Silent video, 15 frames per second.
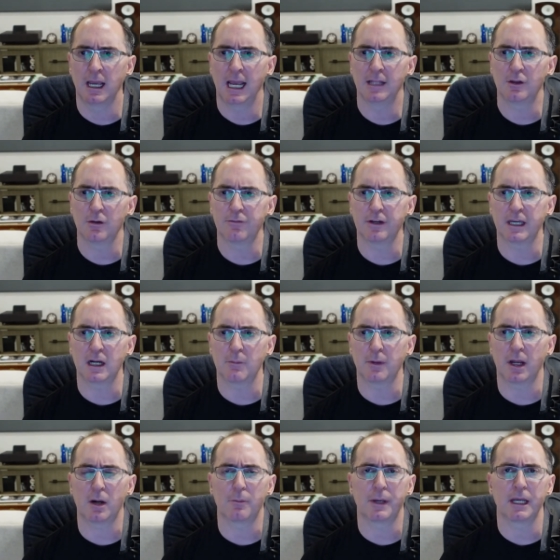And don't forget
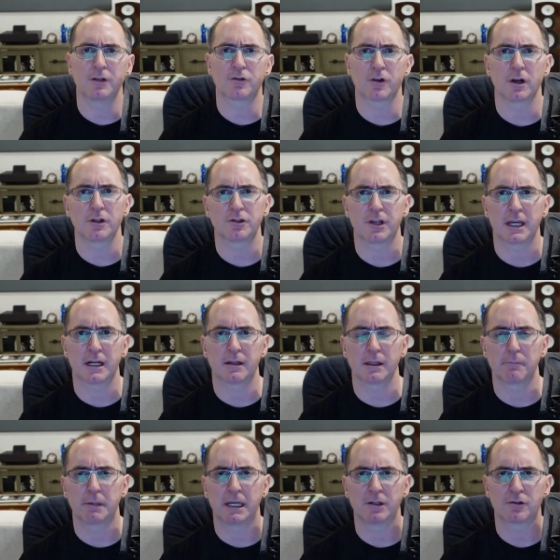about our Patreon channel
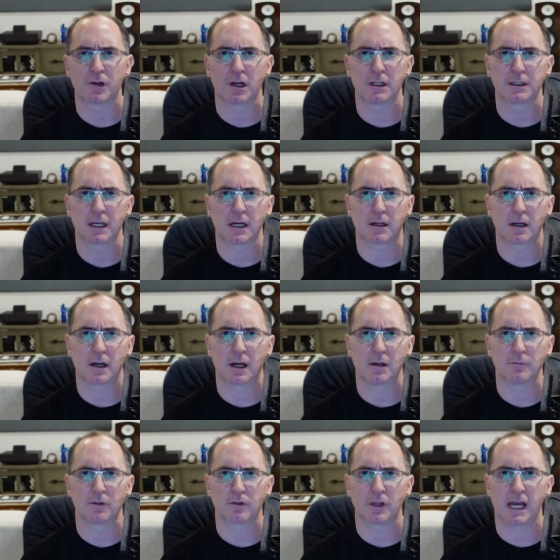at
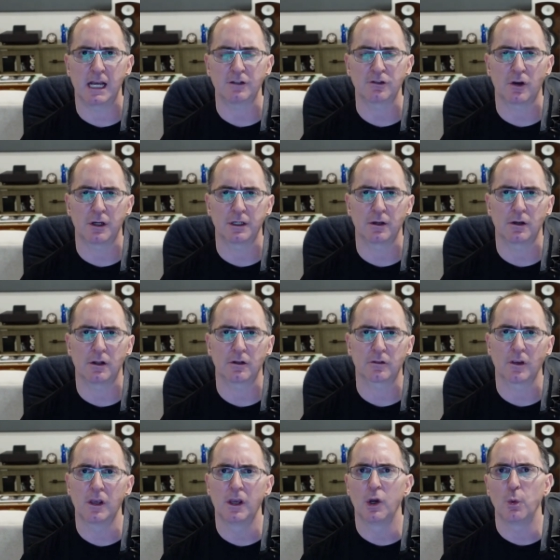patreon.com slash AudioHawks.
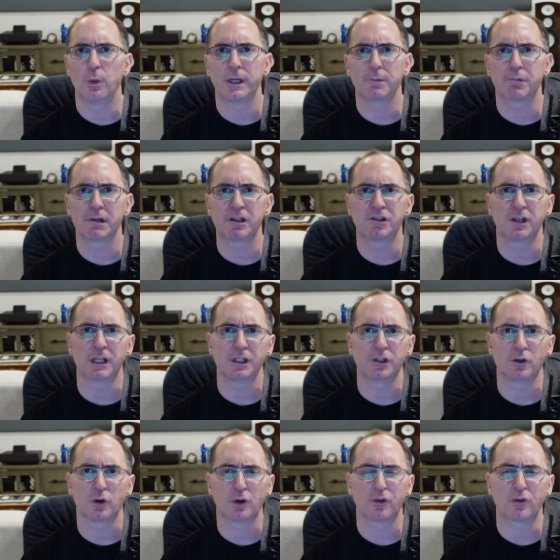We appreciate
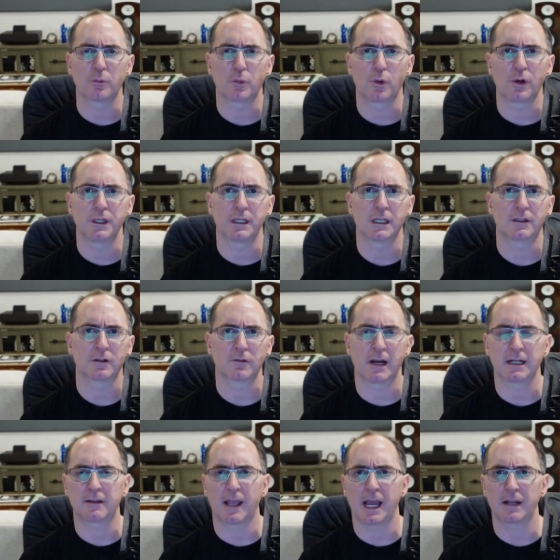your support. You get
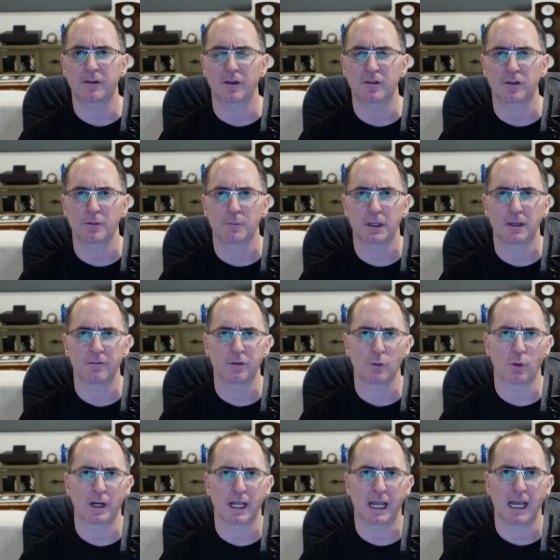direct access to me if you
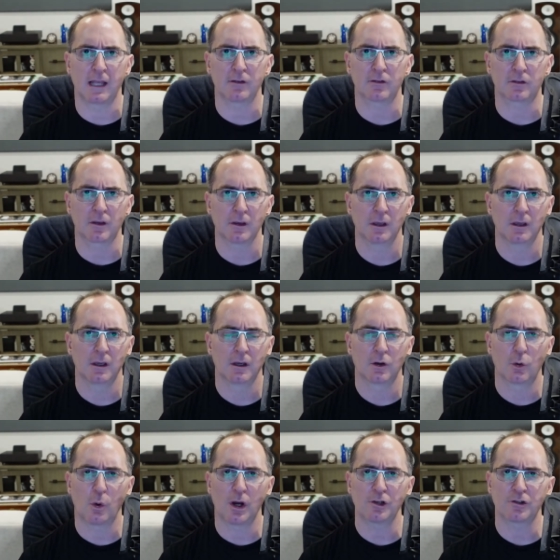want to ask
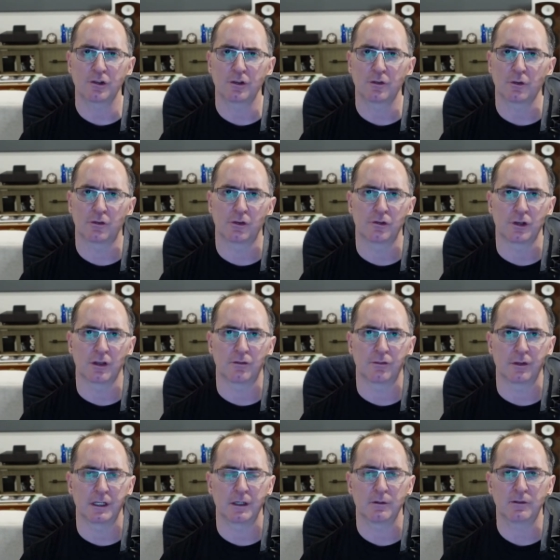questions or suggest
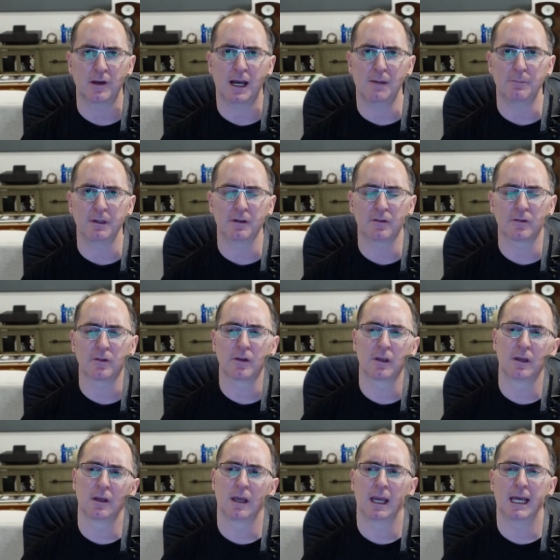video topics.
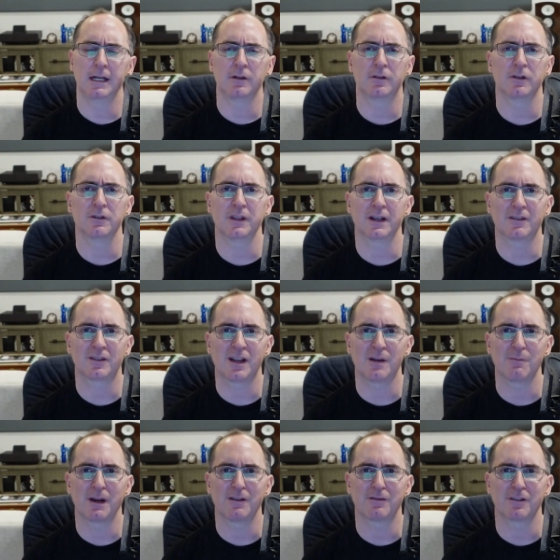And until next time,
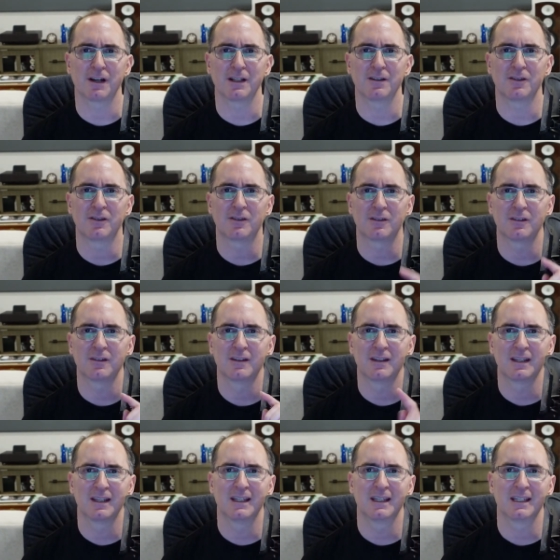my friends,
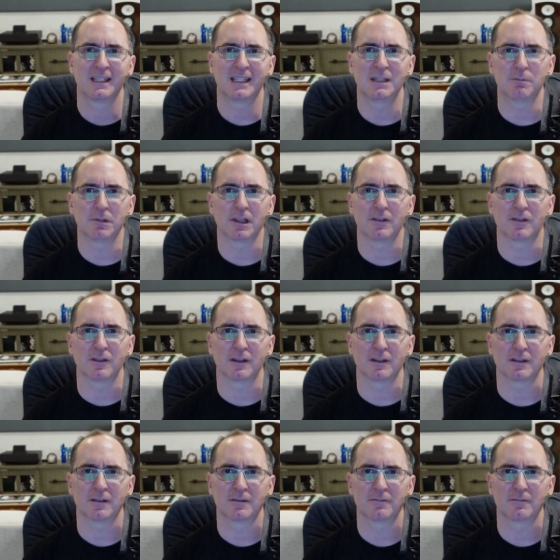keep listening.